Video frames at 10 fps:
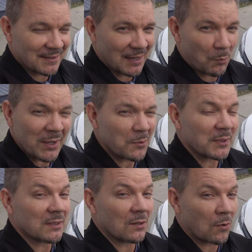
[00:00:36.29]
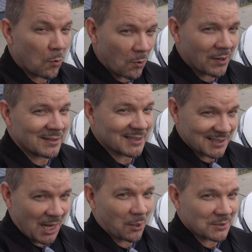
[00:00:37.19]
I wonder what the horn
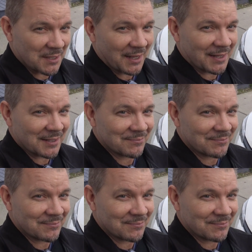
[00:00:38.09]
sounds like.